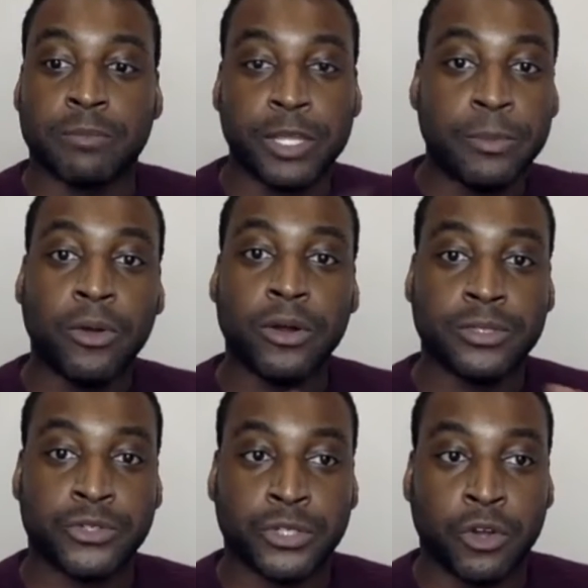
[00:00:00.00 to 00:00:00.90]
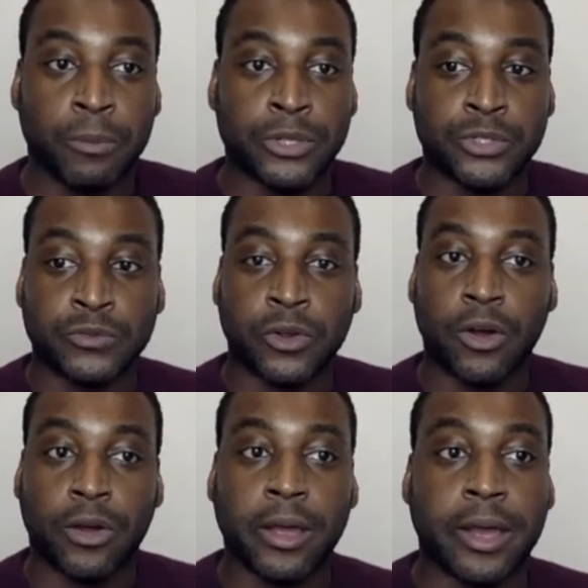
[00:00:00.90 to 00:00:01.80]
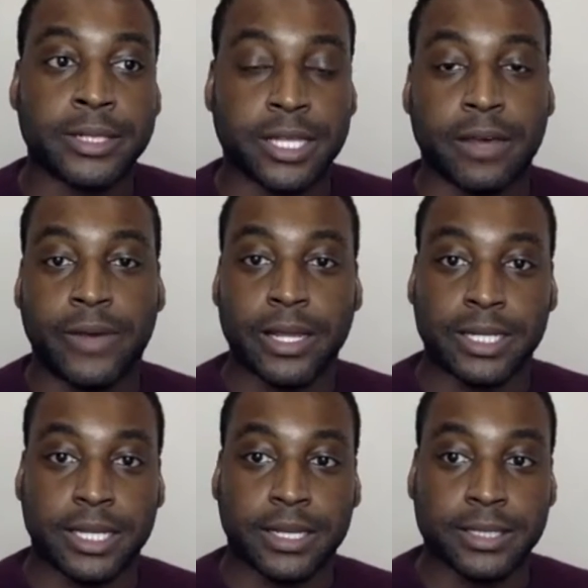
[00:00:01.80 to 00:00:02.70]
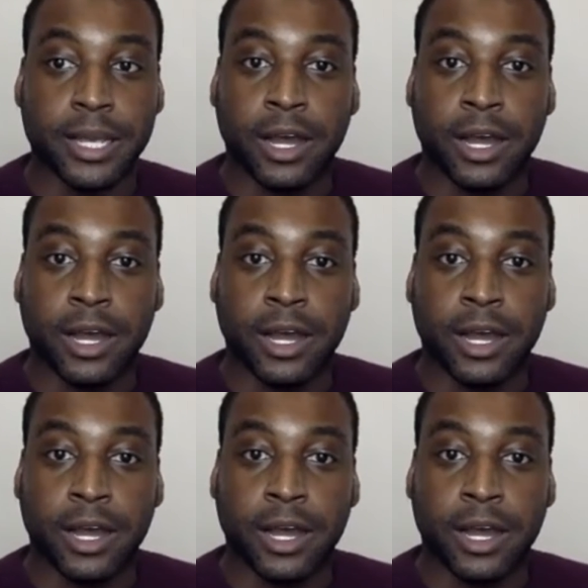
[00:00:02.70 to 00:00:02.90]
People are searching on Pinterest for all kinds of ideas.